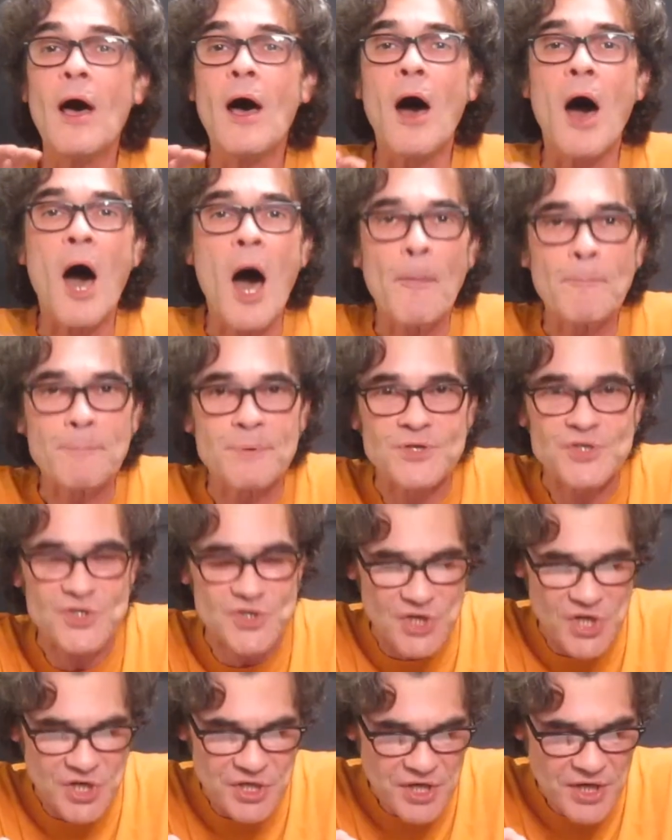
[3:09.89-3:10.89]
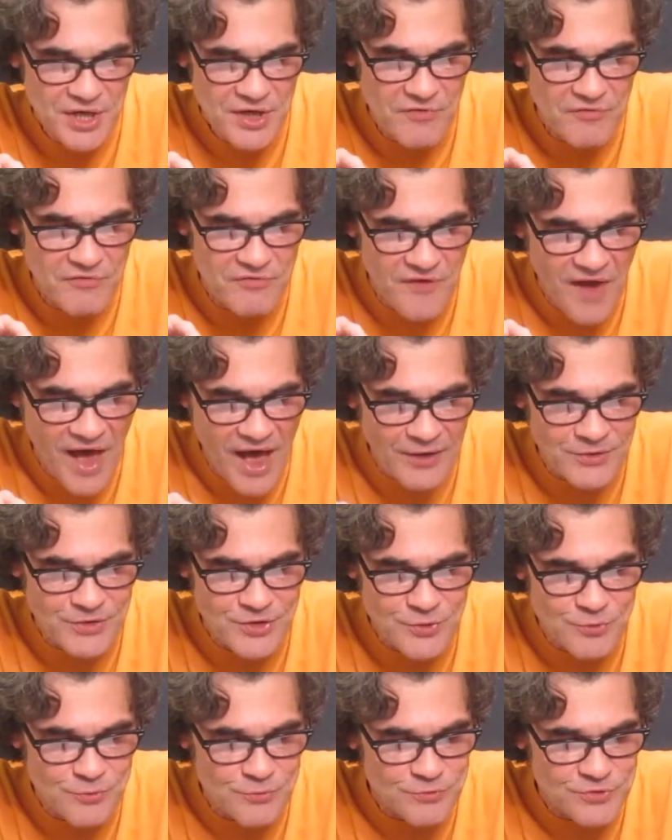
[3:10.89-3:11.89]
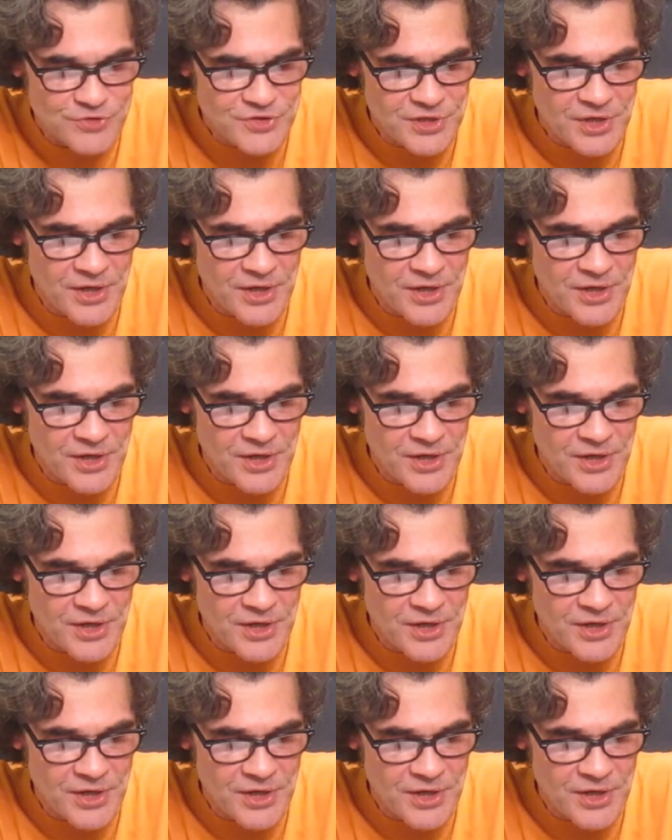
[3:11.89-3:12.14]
opposite values,